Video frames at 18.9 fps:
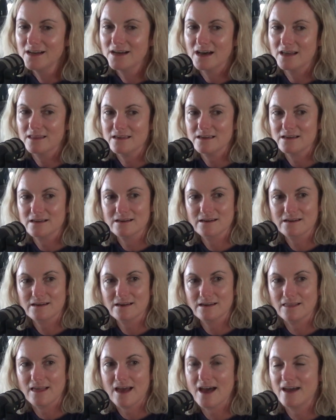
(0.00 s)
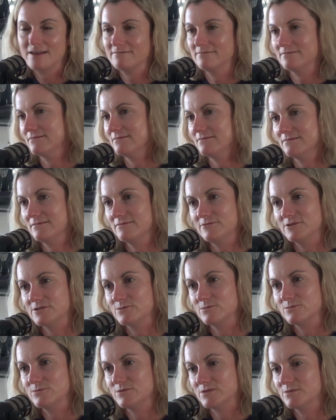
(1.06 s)
I think that
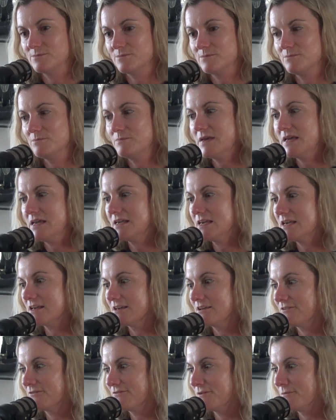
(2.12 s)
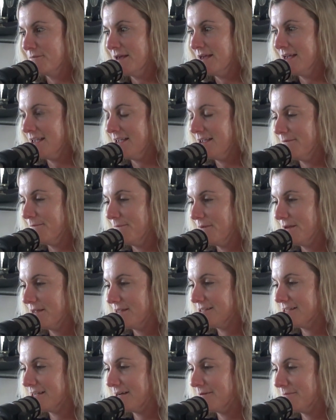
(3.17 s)
was a big kicker for me.
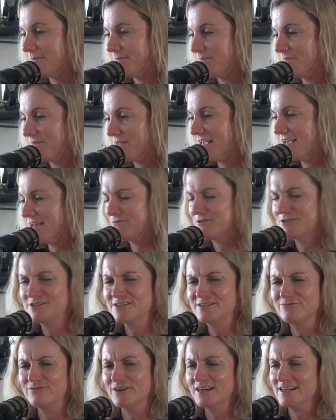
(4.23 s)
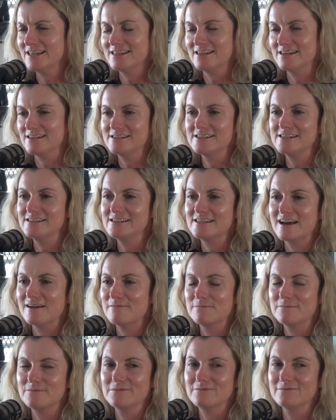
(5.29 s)
But it was just funny that it did that.
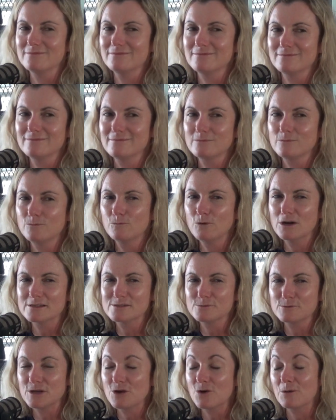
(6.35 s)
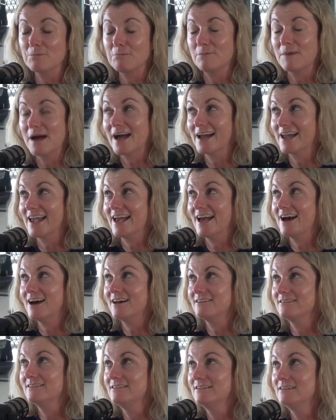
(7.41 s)
Once we got back
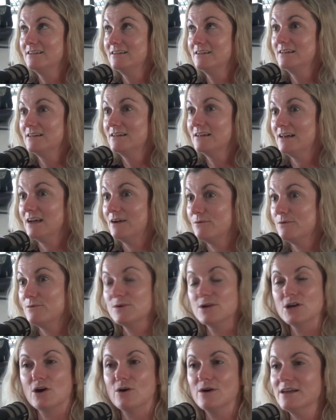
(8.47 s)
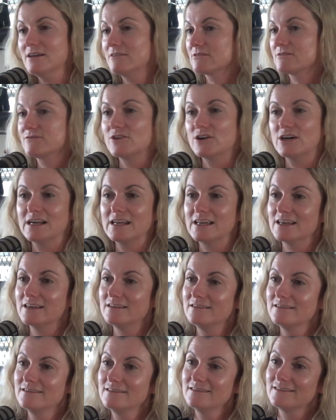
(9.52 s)
out and we were going, I was fine
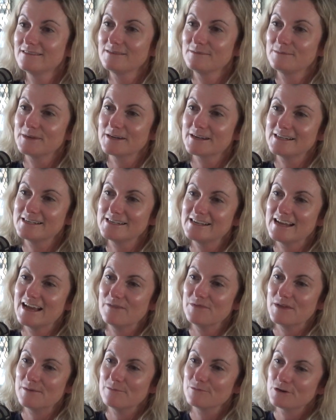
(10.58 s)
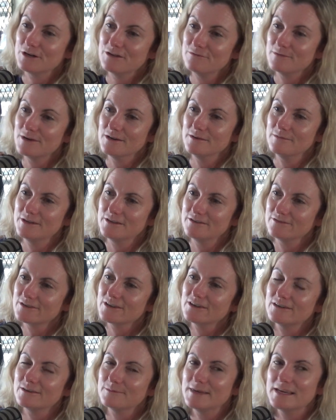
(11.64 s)
again. But I did have that brief moment
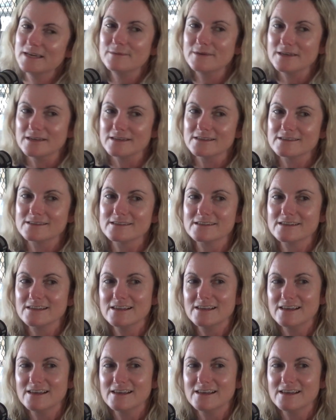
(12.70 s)
of, maybe it's.